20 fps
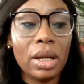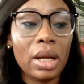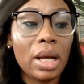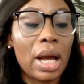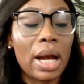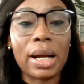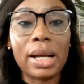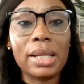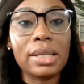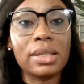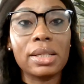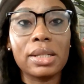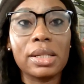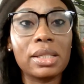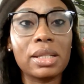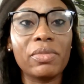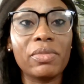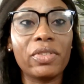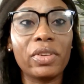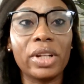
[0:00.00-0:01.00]

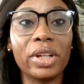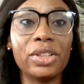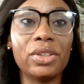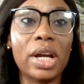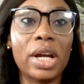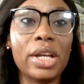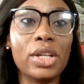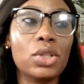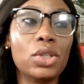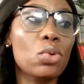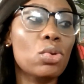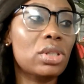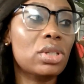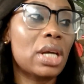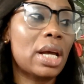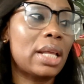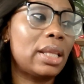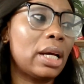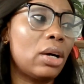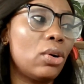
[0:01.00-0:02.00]
It's so
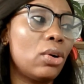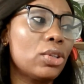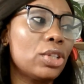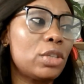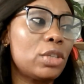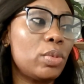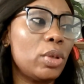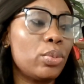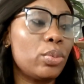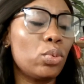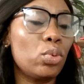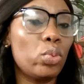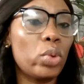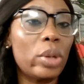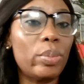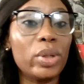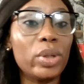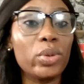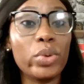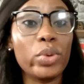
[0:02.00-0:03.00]
sad that all these people were
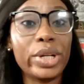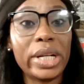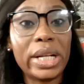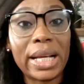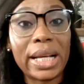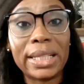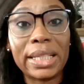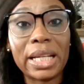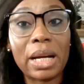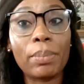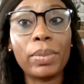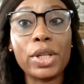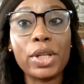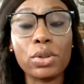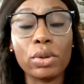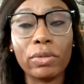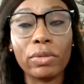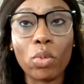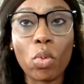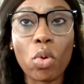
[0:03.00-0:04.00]
being raided at their place
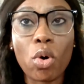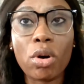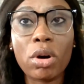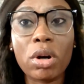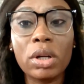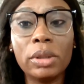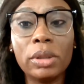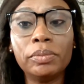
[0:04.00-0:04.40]
of work.